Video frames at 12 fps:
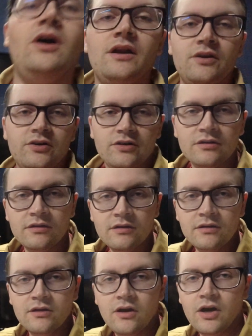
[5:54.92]
monitor
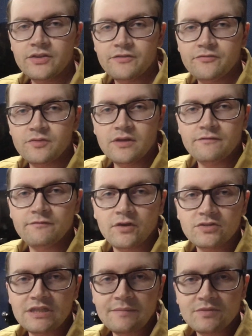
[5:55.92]
on the
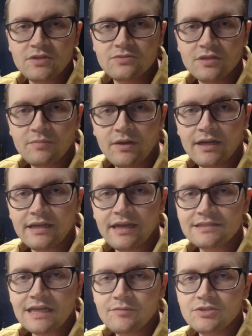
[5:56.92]
first episodes of the
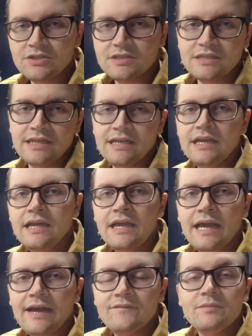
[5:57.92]
podcast. I would just sit,
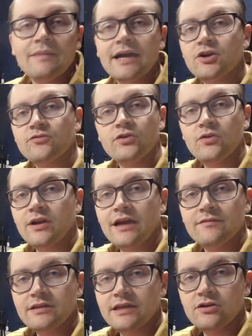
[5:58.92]
have the microphone and
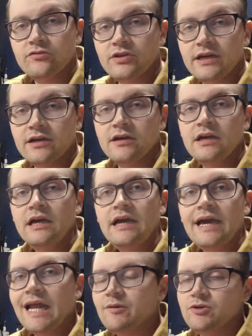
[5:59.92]
everything over there,
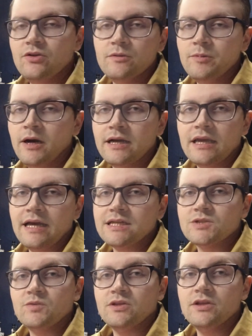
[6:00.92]
and I would do the
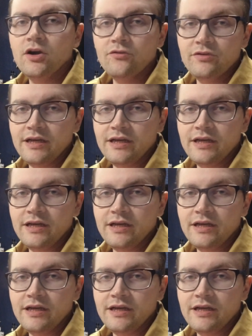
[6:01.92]
podcast with no